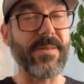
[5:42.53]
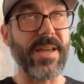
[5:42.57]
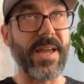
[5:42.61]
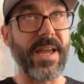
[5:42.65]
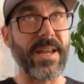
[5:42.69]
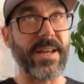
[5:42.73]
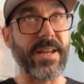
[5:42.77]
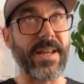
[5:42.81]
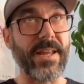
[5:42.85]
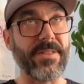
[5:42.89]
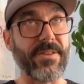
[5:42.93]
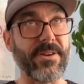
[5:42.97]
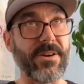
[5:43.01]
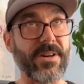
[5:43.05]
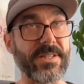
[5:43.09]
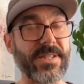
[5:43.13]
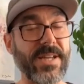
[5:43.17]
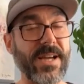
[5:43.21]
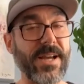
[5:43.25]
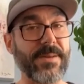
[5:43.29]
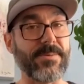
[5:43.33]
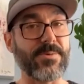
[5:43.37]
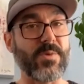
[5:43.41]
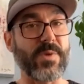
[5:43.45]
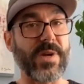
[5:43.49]
And then there are
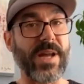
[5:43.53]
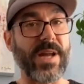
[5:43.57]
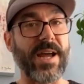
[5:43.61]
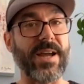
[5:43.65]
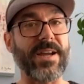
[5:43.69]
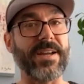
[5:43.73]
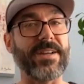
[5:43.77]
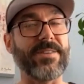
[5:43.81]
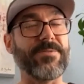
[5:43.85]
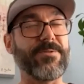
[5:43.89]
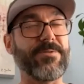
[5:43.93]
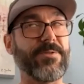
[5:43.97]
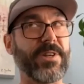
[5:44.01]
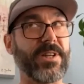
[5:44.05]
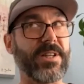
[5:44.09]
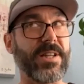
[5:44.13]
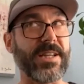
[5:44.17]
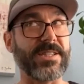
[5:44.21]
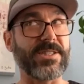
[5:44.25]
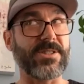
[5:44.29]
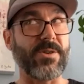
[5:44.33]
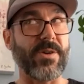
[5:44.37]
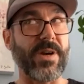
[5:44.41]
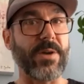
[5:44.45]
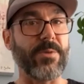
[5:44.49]
times when I feel
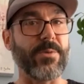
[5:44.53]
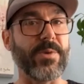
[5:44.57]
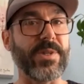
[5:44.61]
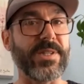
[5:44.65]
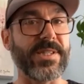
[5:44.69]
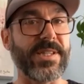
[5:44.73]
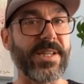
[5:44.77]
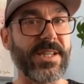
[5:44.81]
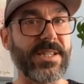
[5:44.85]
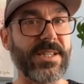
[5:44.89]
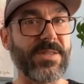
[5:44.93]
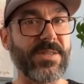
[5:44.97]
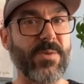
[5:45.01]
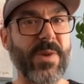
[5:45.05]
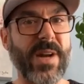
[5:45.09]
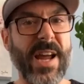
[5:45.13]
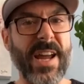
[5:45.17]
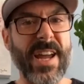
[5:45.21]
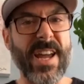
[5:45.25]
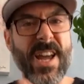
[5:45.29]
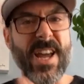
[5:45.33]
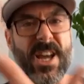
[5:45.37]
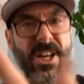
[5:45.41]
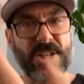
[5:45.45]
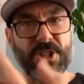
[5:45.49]
as though I resist, when I
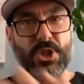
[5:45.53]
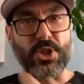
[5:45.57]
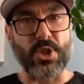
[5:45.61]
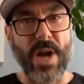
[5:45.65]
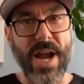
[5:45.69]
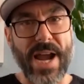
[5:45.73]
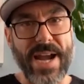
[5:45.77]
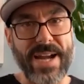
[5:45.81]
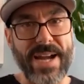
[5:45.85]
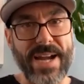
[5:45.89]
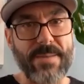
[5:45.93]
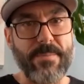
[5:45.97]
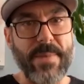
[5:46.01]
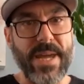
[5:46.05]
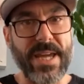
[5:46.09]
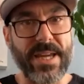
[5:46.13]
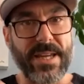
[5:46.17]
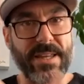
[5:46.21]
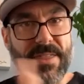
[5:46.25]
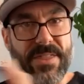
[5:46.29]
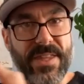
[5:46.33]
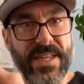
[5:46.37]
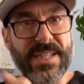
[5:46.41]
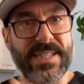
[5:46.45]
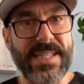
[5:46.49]
try to
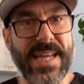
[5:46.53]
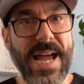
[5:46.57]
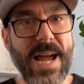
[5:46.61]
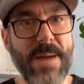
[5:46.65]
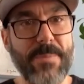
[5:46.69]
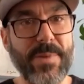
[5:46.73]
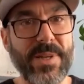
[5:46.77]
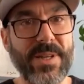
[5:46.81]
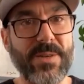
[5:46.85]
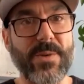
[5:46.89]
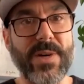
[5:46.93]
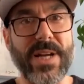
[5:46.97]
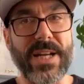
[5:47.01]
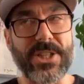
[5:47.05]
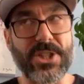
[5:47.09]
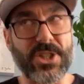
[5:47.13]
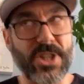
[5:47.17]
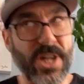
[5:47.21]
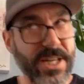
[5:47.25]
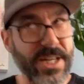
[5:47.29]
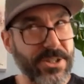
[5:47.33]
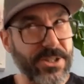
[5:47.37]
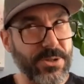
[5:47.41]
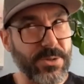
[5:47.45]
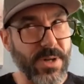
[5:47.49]
make things happen, and when I
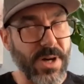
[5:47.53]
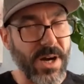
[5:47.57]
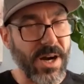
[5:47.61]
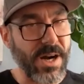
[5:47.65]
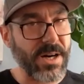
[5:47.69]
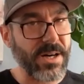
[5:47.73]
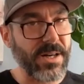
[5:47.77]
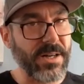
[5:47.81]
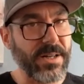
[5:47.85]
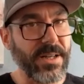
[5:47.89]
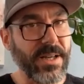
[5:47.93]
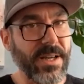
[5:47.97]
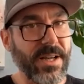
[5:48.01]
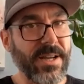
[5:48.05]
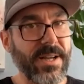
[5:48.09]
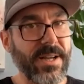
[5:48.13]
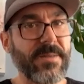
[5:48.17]
try too hard,